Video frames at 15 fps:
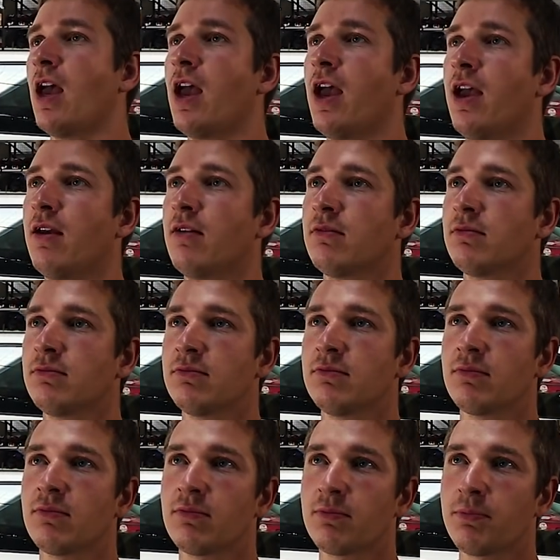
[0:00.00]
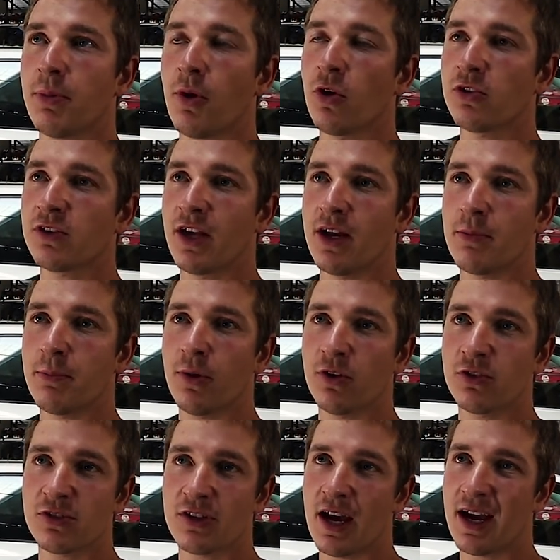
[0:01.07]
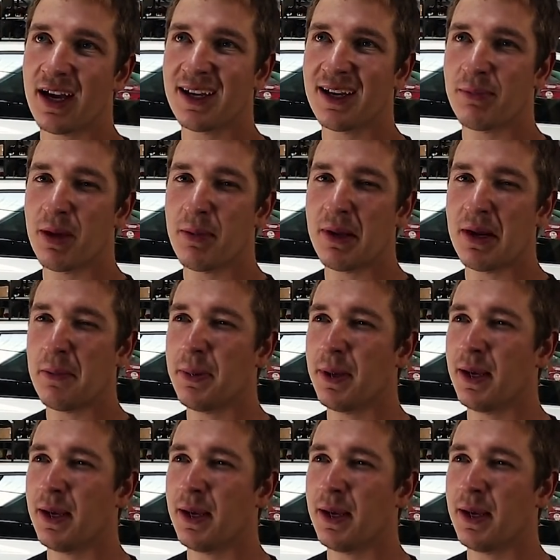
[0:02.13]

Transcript: getting them posted out, it can be a bit of a